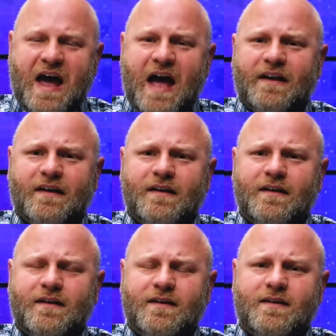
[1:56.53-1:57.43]
that.
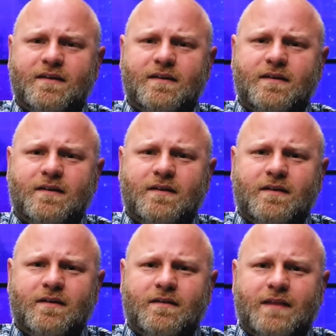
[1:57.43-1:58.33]

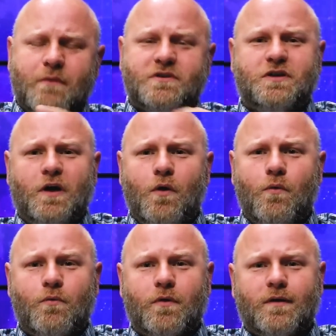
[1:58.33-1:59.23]
That was
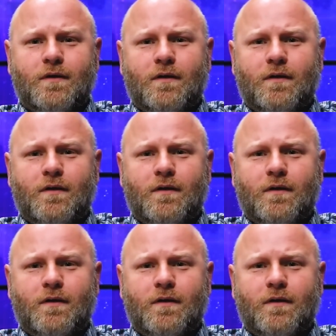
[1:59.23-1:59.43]
you.